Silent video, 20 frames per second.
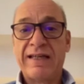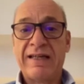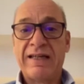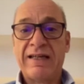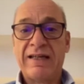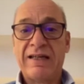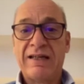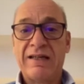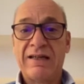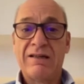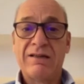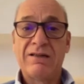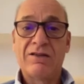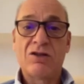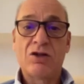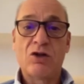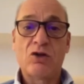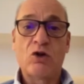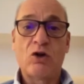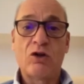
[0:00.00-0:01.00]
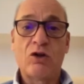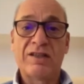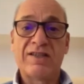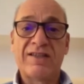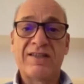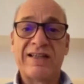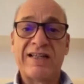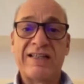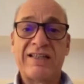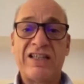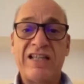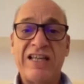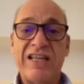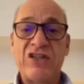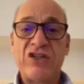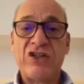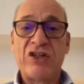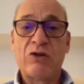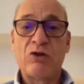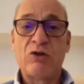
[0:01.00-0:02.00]
in so-called
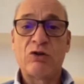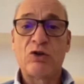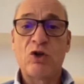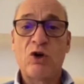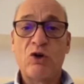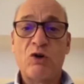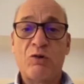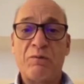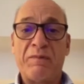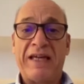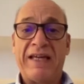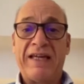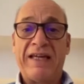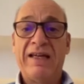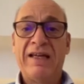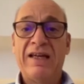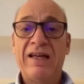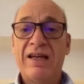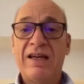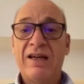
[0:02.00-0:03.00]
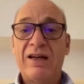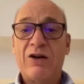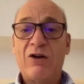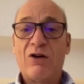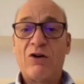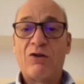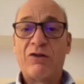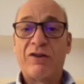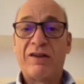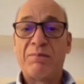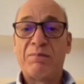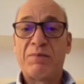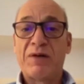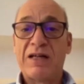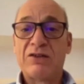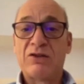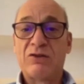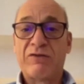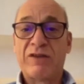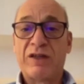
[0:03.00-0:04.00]
strategic autonomy on the
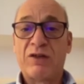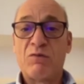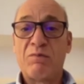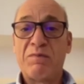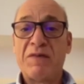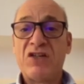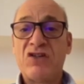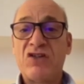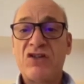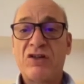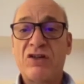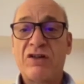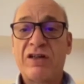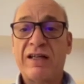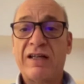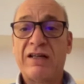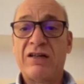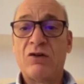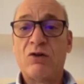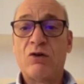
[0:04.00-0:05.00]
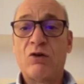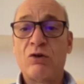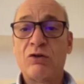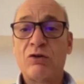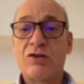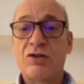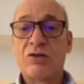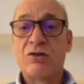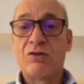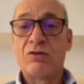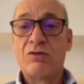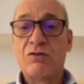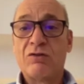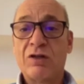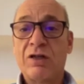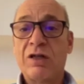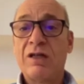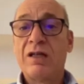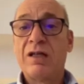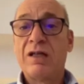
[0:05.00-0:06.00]
part of the Commission and also
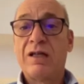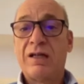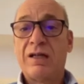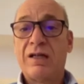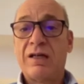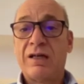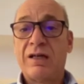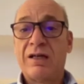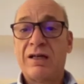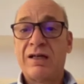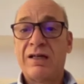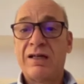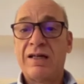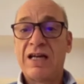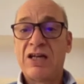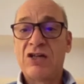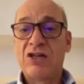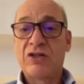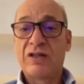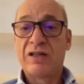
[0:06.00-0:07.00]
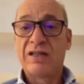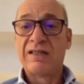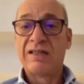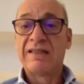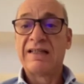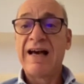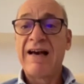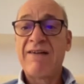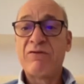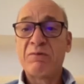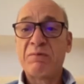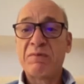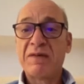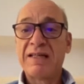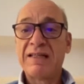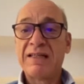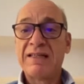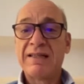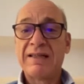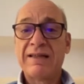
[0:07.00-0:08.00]
national
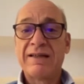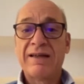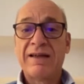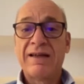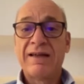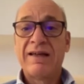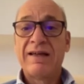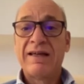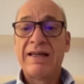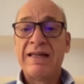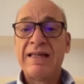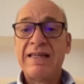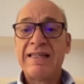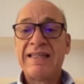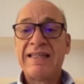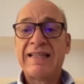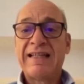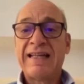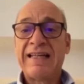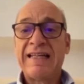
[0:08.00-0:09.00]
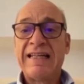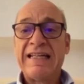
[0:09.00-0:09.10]
governments. Is it an